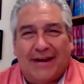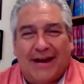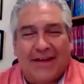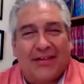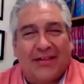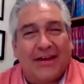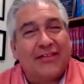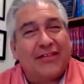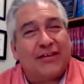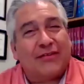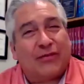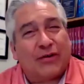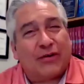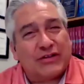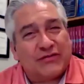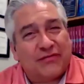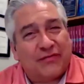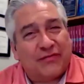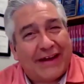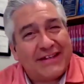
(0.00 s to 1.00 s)
I think, the
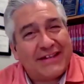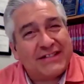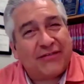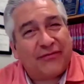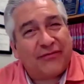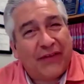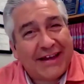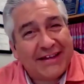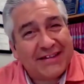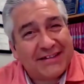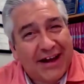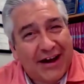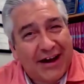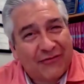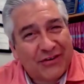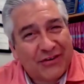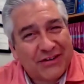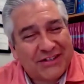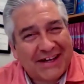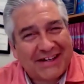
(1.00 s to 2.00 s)
first face-to-face
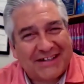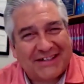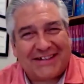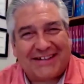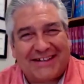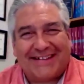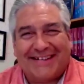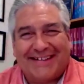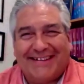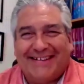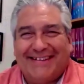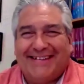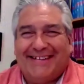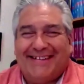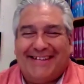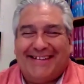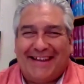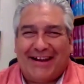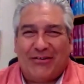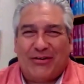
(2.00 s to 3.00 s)
conversation
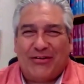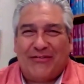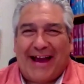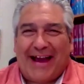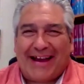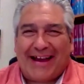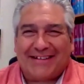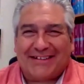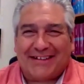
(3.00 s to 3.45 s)
that we've actually